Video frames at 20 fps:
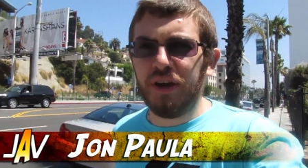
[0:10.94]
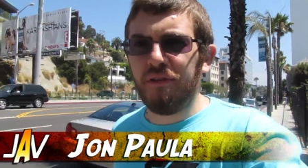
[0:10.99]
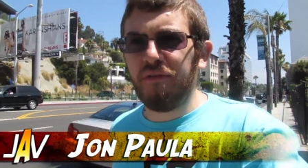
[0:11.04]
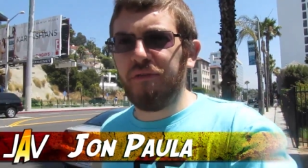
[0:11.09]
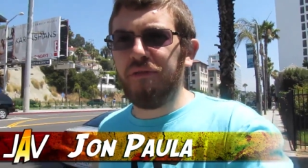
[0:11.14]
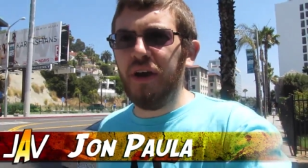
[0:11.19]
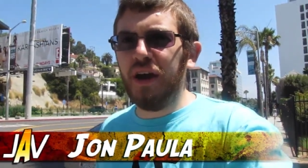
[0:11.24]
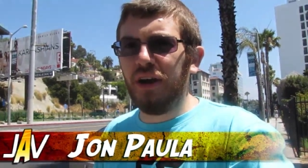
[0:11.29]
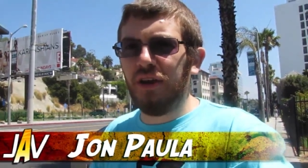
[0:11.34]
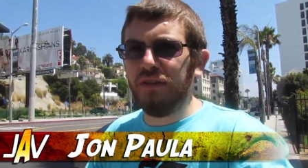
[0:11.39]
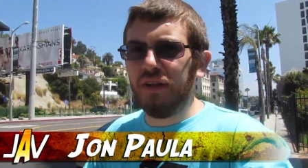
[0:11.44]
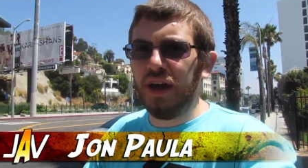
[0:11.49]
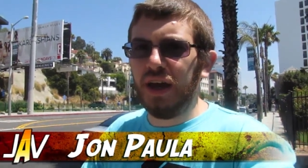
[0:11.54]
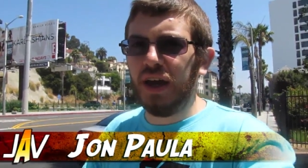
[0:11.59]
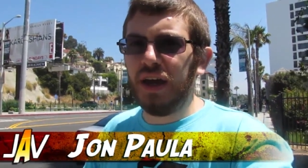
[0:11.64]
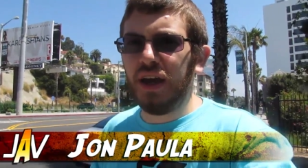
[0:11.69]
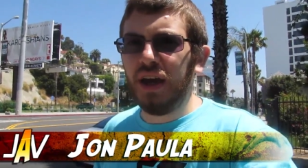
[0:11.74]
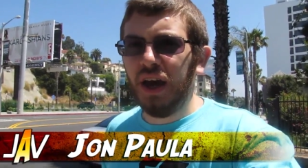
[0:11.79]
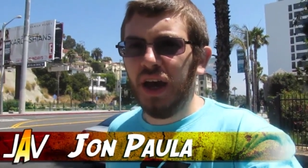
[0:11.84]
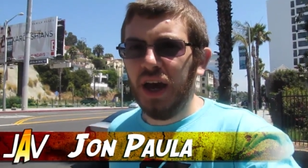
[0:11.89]
and final
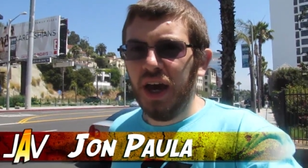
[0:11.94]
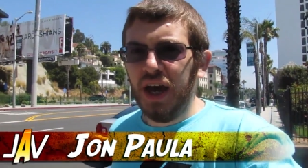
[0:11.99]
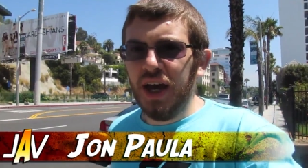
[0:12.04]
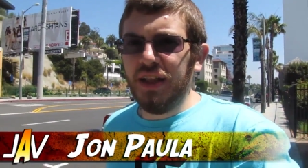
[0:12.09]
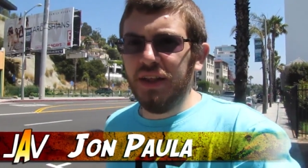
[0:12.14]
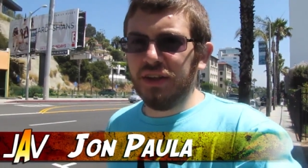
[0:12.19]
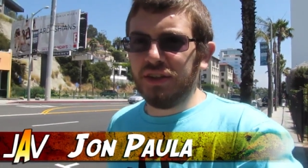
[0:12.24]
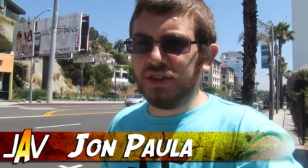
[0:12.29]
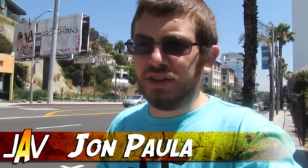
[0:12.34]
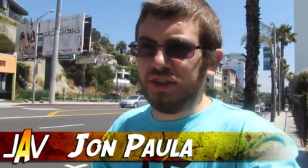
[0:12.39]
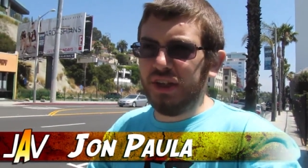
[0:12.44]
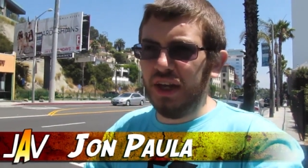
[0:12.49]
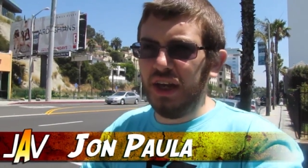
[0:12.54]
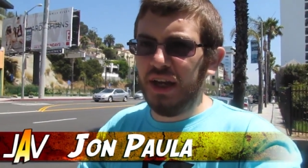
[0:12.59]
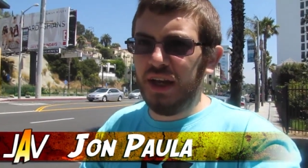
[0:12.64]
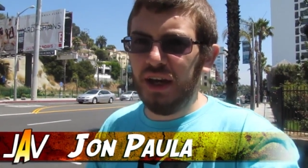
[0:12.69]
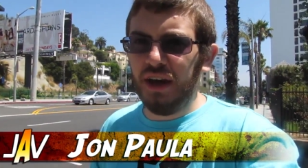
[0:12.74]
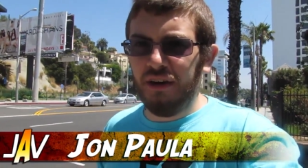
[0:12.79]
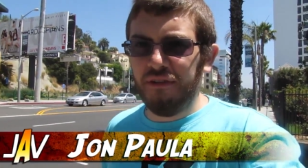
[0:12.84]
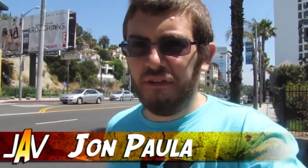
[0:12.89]
day in the
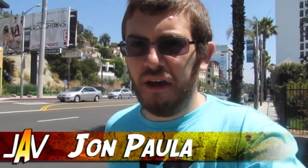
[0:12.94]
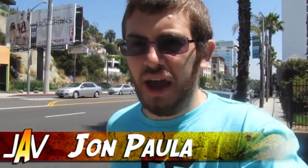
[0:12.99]
city of